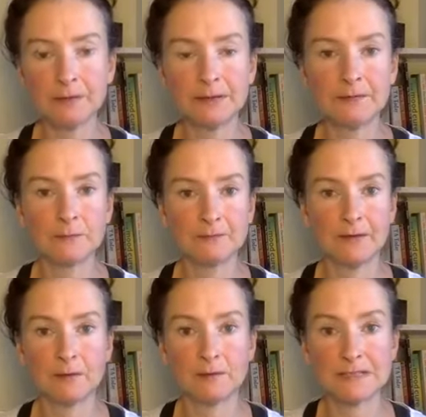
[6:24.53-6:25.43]
You need them for
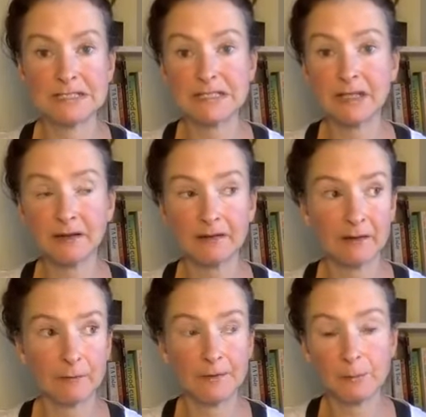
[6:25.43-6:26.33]
healthy skin,
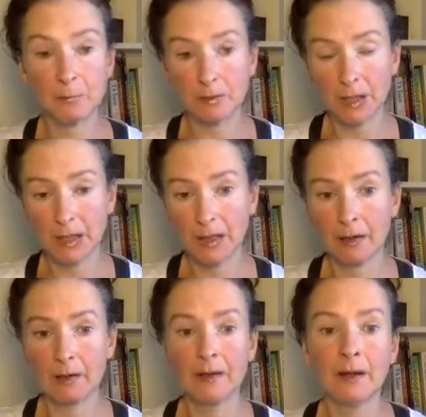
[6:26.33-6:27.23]
healthy
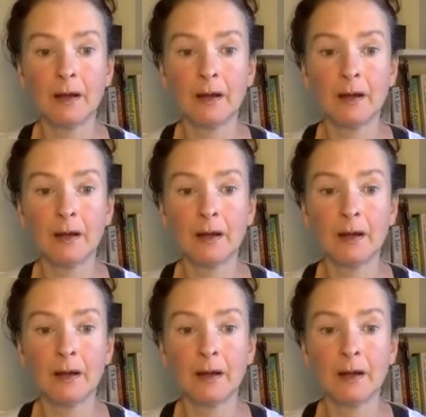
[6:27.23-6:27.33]
brain,